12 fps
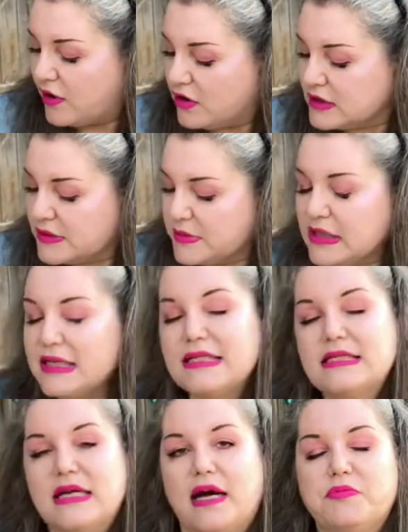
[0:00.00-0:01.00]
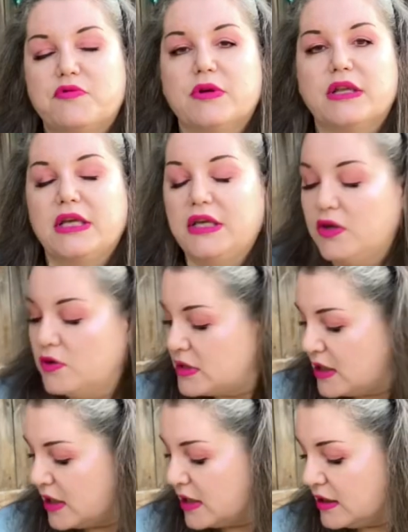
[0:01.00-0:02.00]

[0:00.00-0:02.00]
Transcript: ultimately stopped really using